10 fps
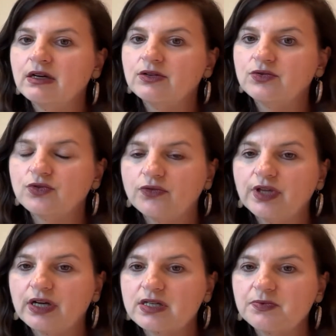to
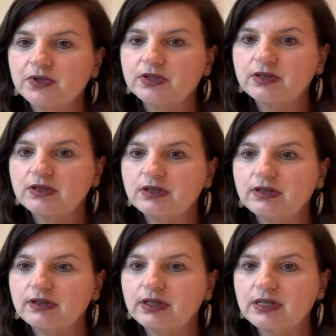non-expert,
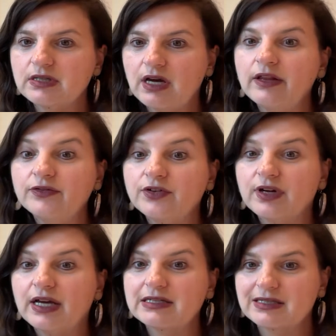is
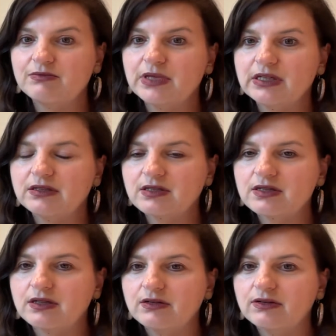underestimated
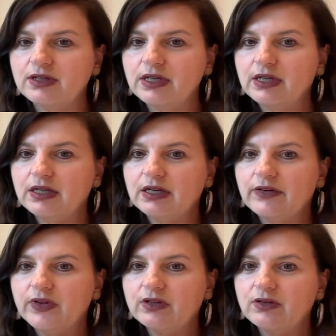skill. I
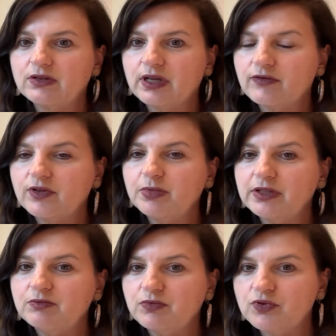think not
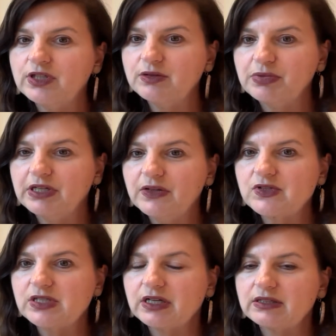everybody really
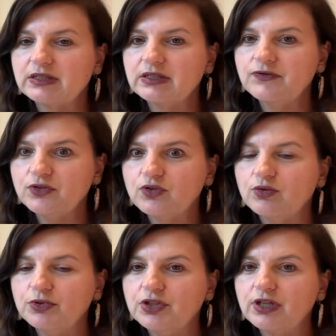believes that if you
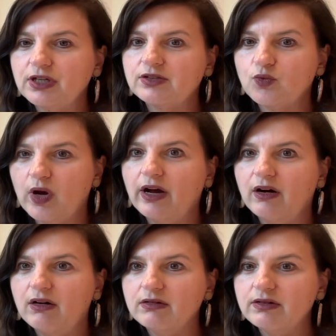communicate
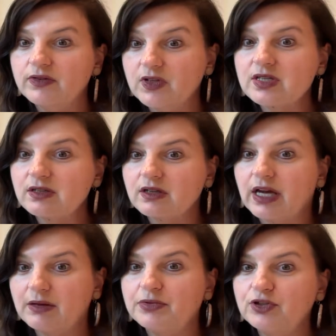well, this
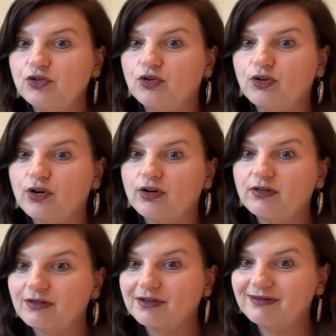can be
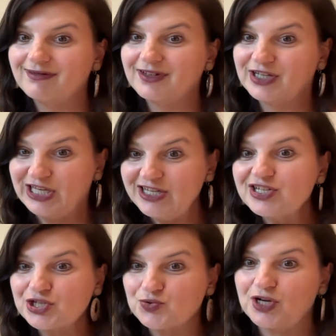your key
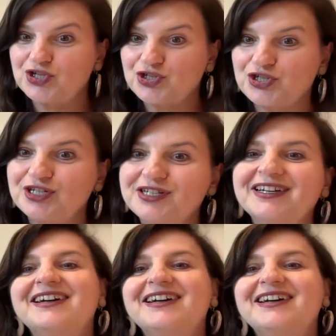strategy